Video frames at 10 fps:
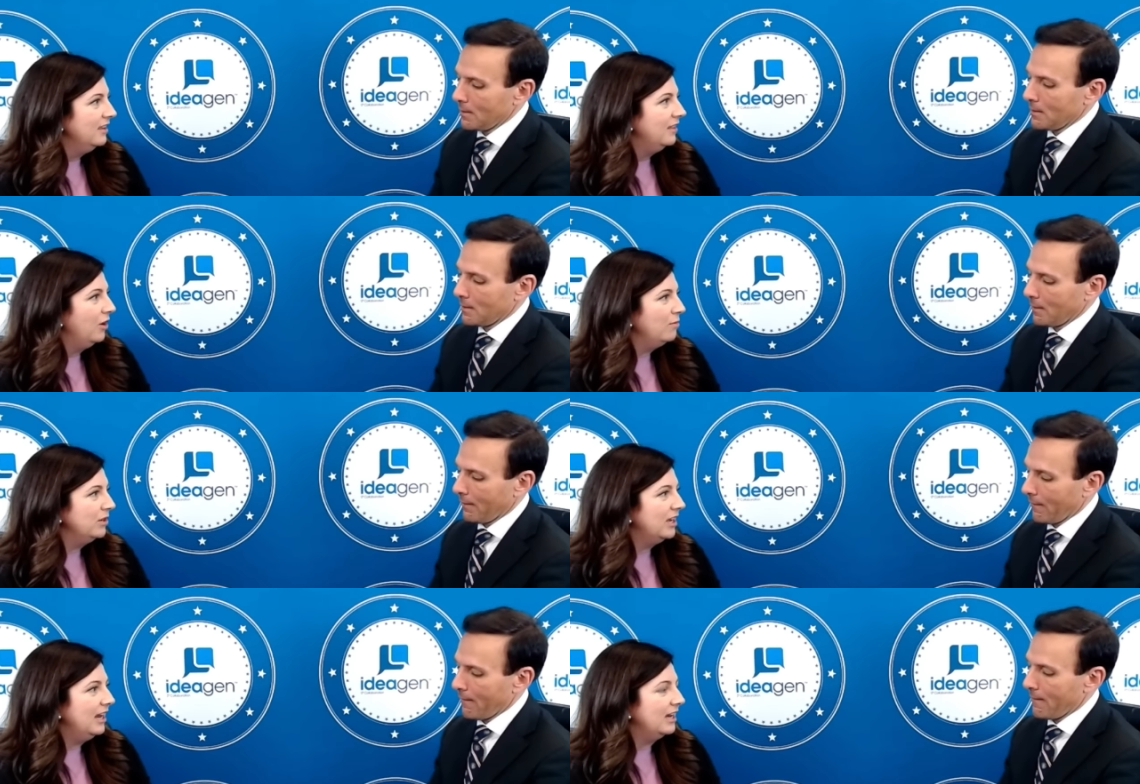Speaker 1: They're able
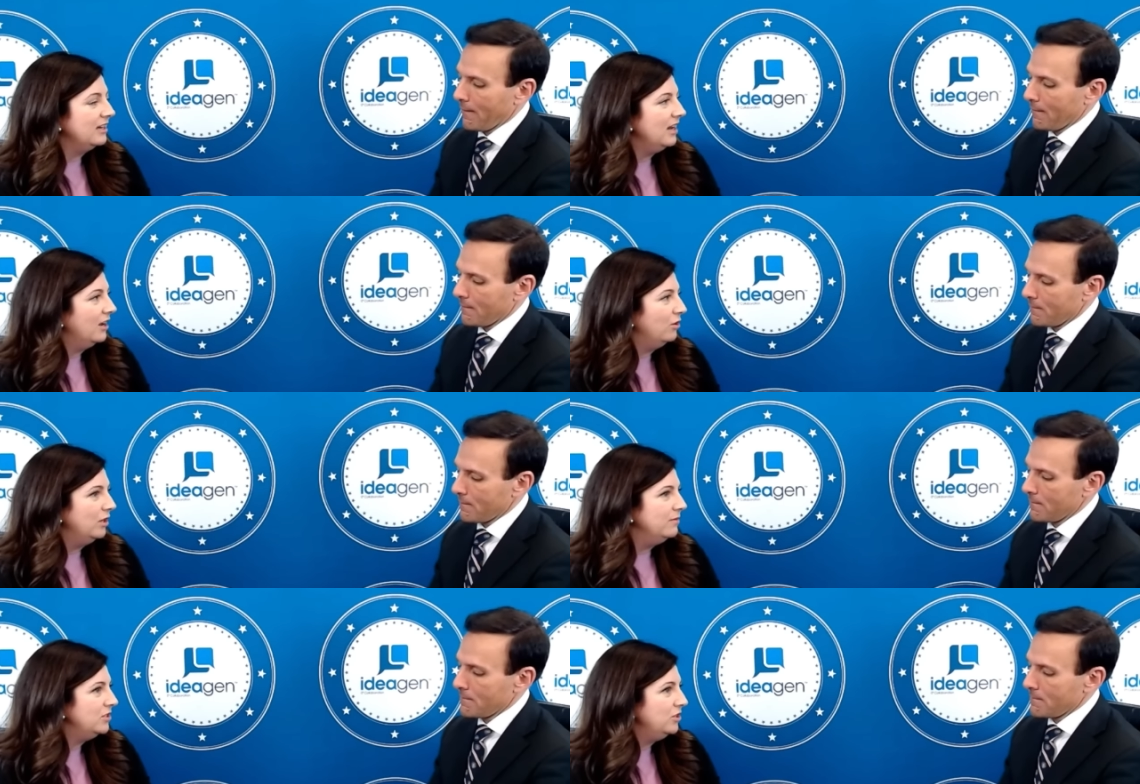to connect not
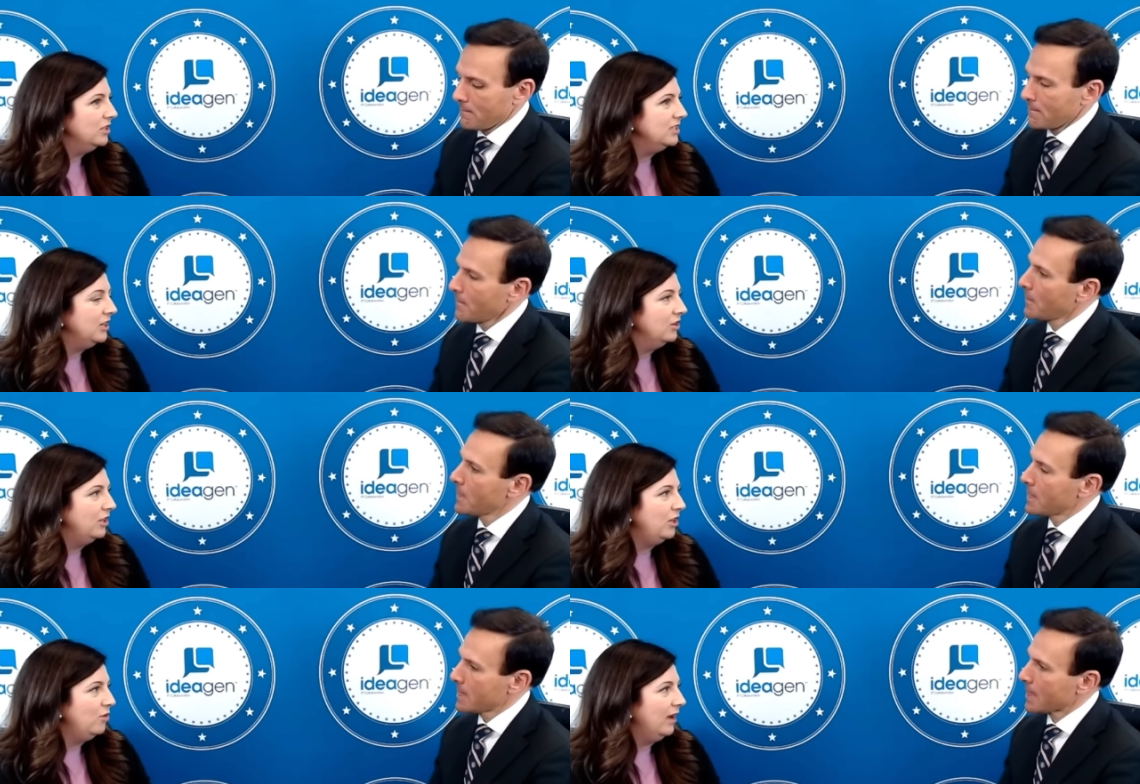only with students here in
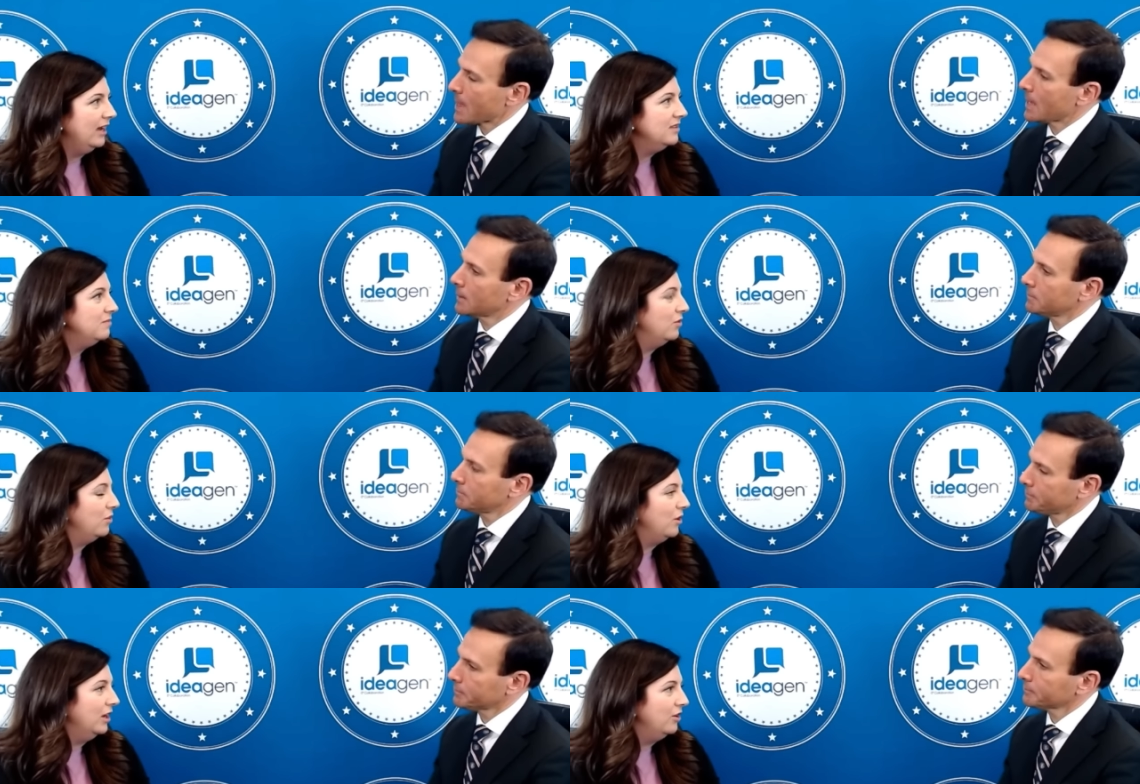the US, but
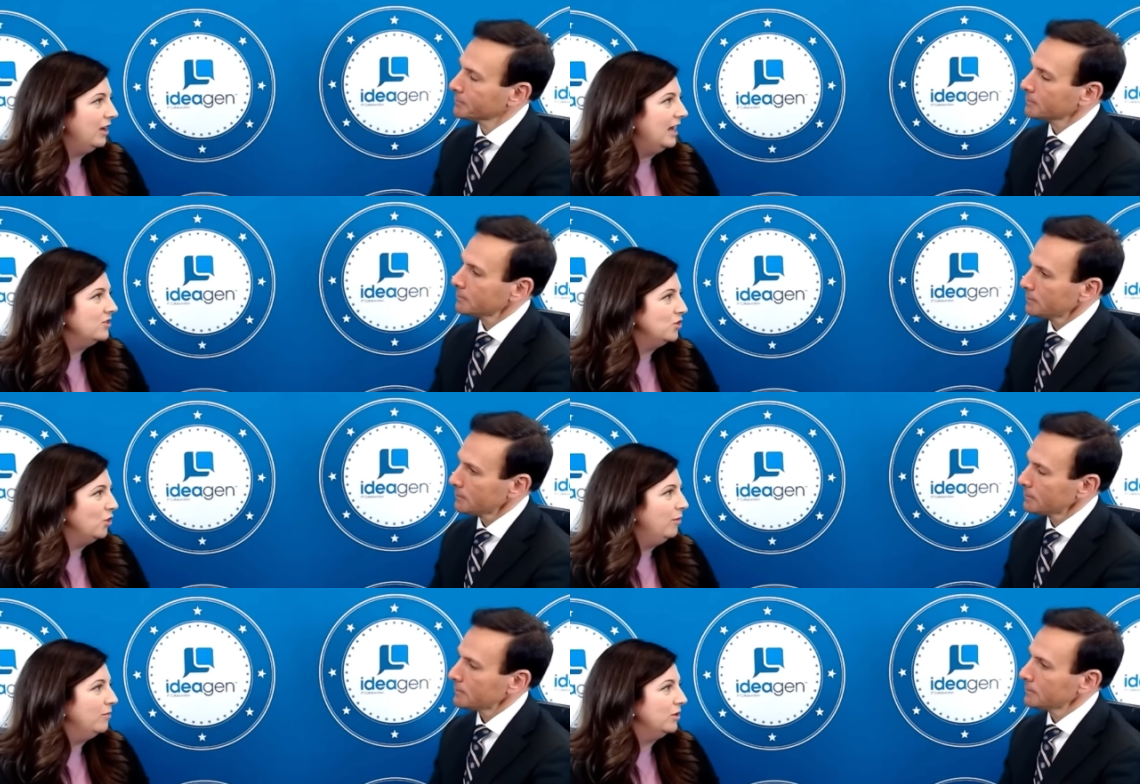through our
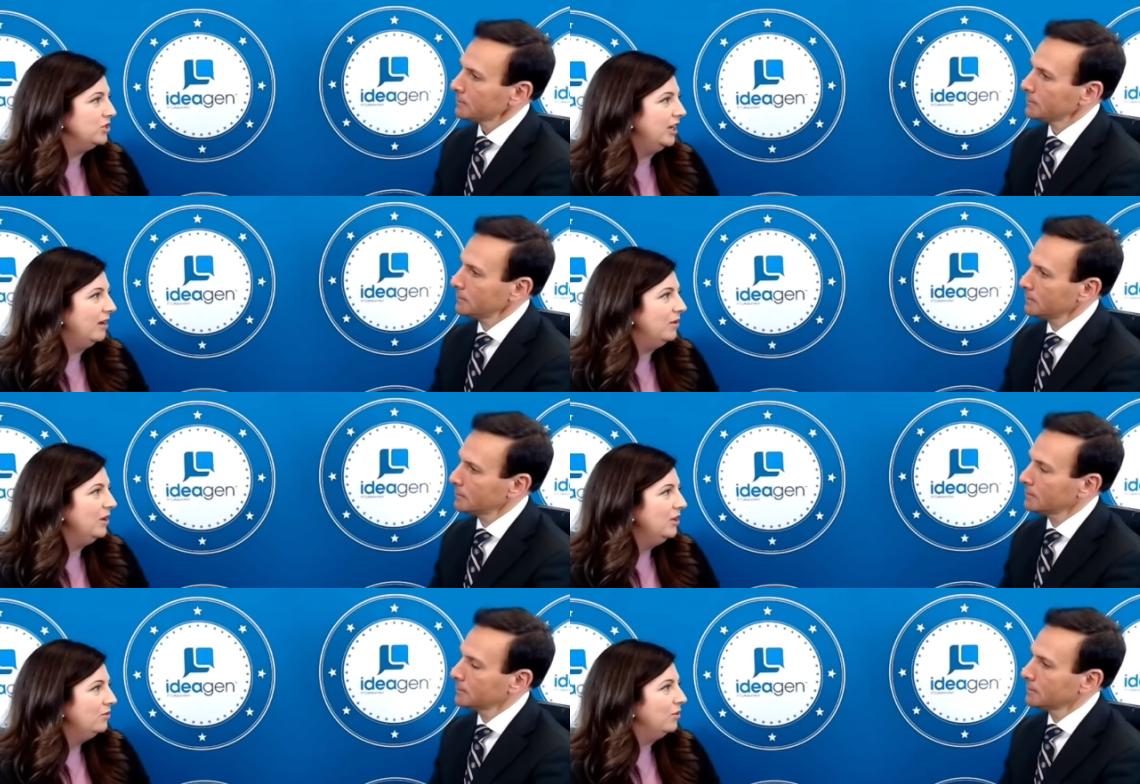international membership
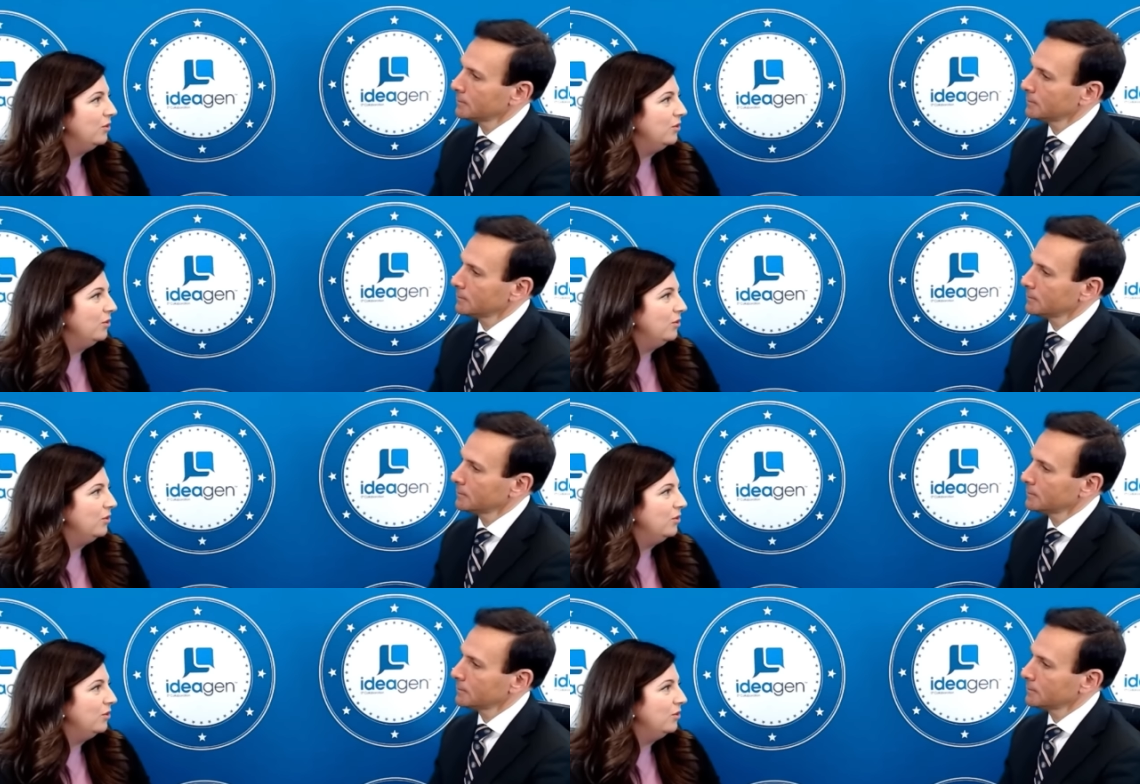through